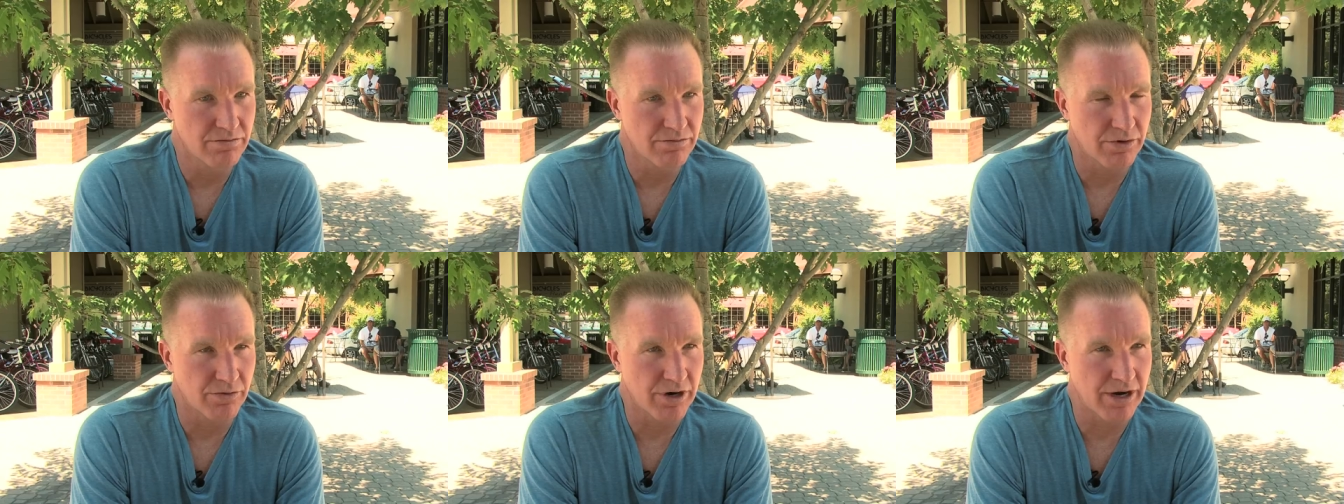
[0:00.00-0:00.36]

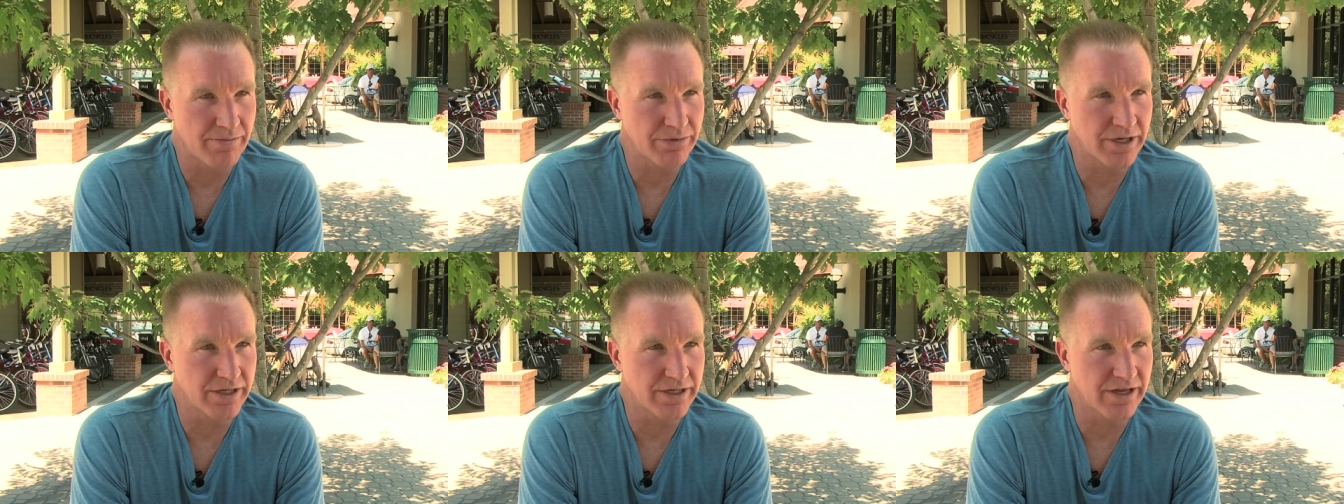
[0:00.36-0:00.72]
But when I
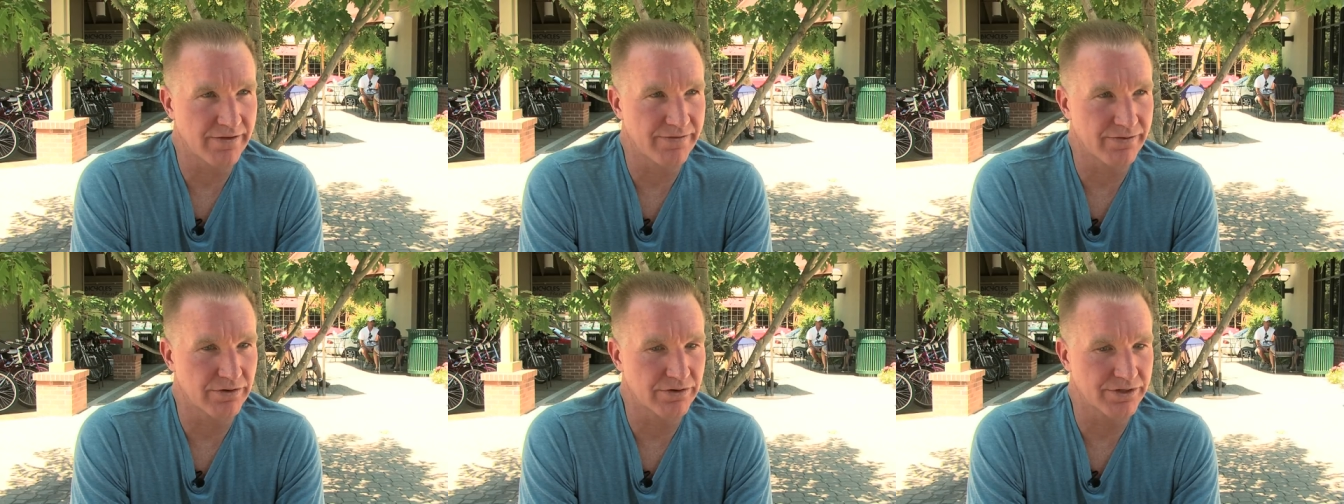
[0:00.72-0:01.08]
played
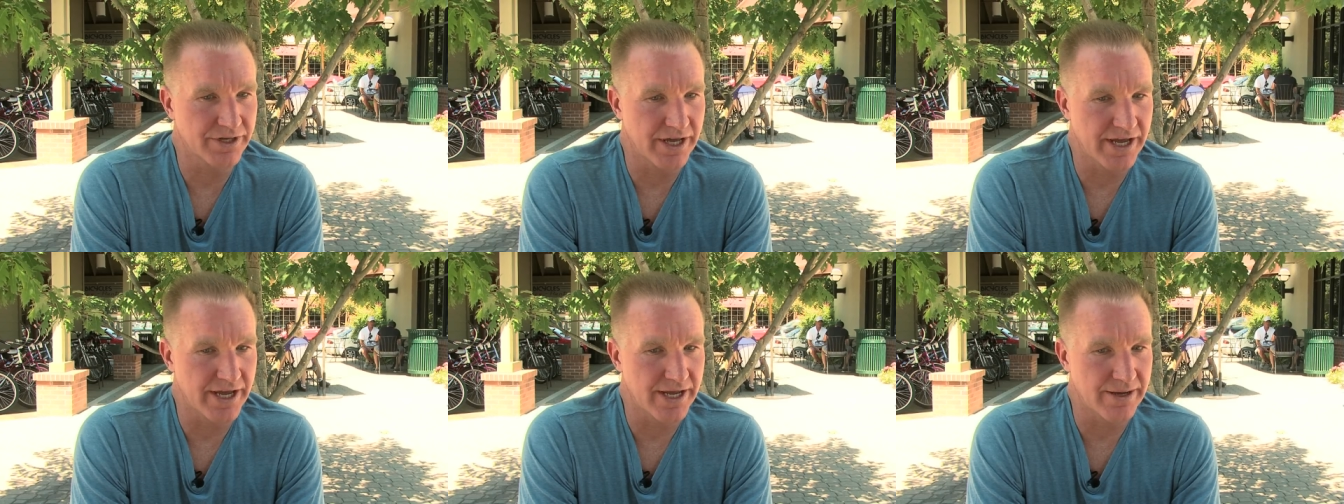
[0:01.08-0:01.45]
that first
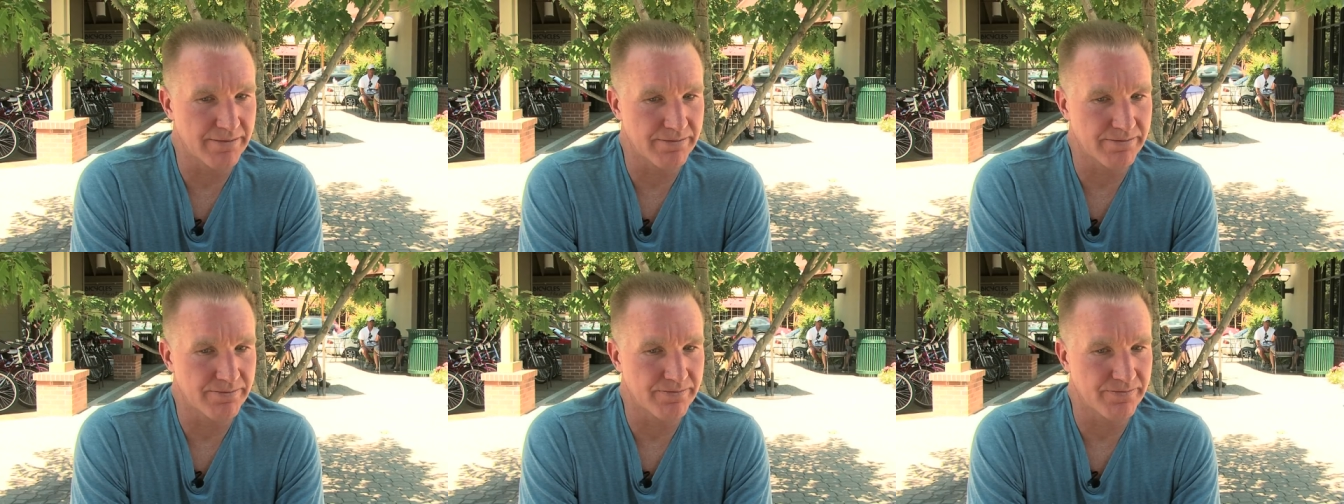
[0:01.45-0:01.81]

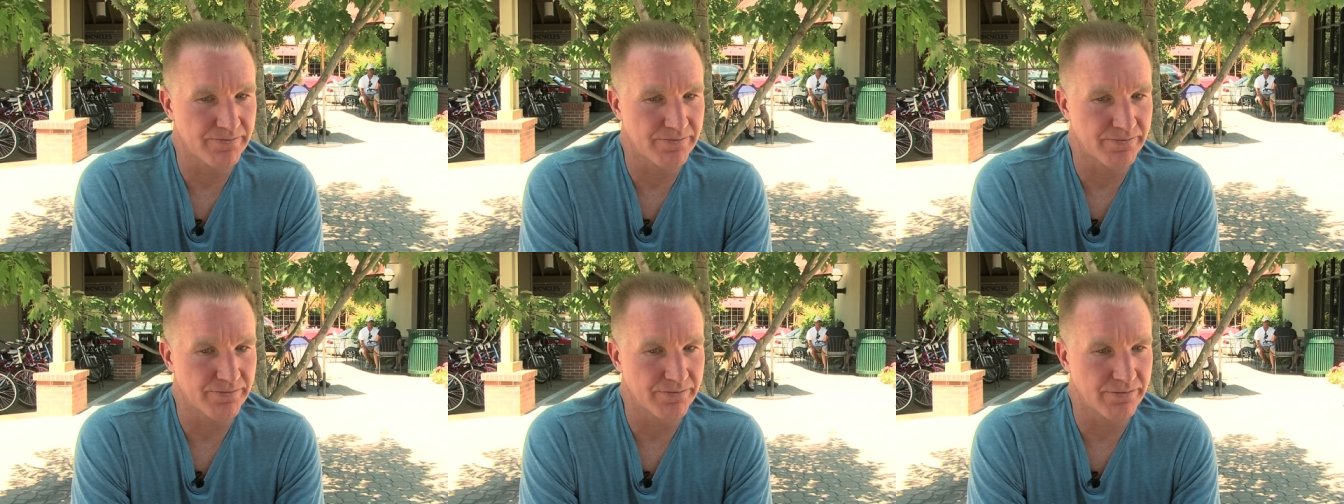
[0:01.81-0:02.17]
game
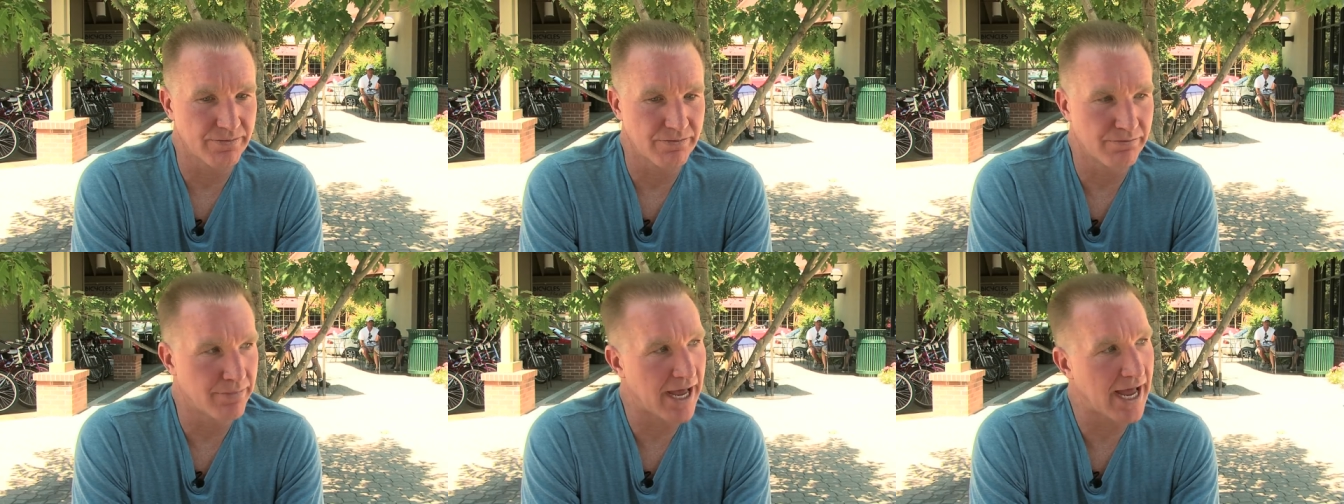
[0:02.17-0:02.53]

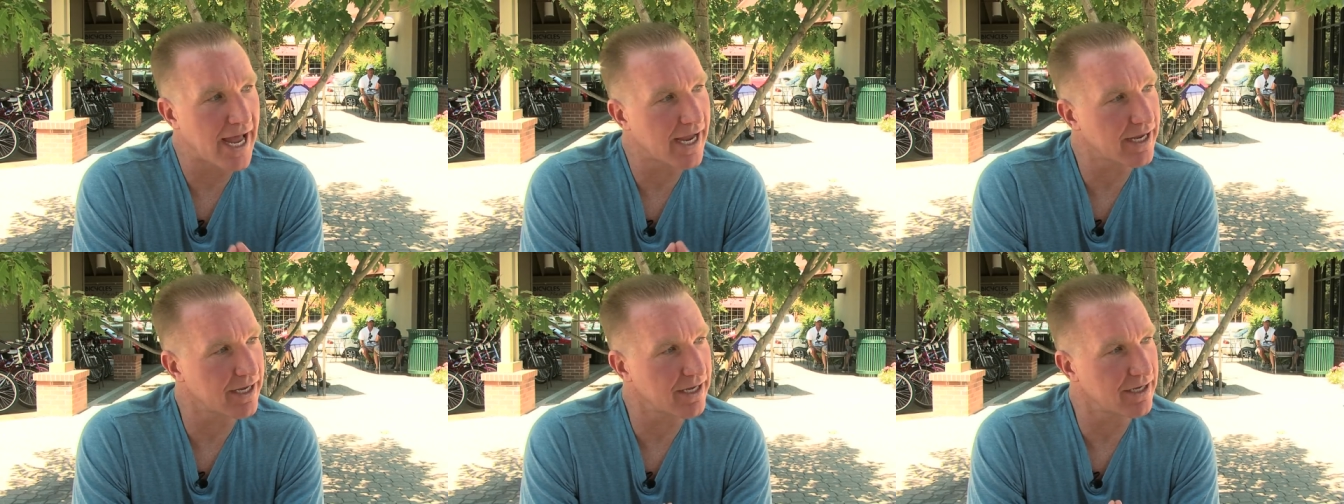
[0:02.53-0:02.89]

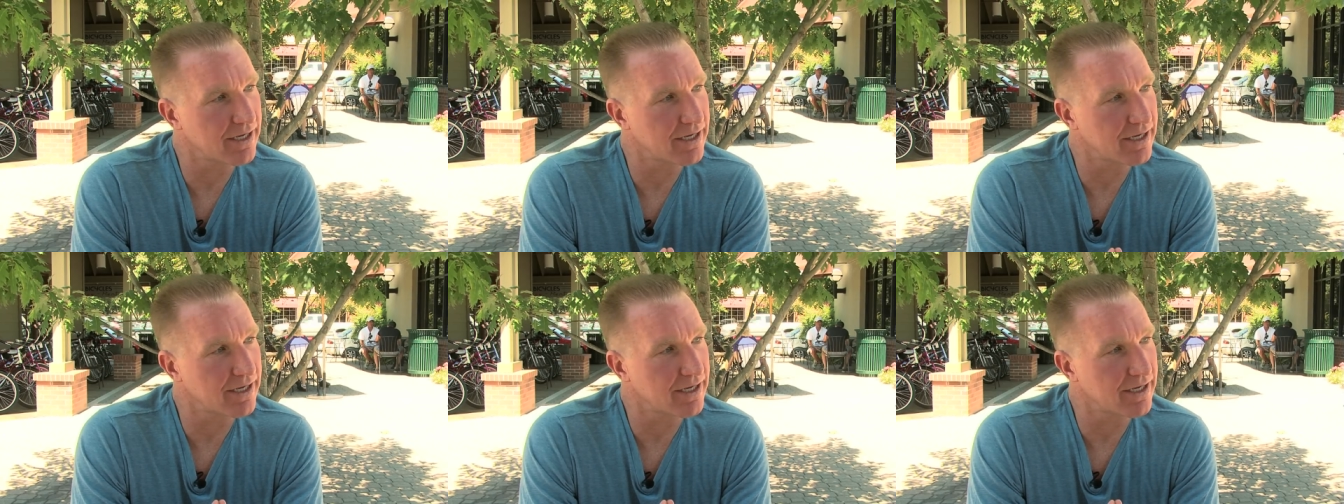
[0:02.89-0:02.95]
back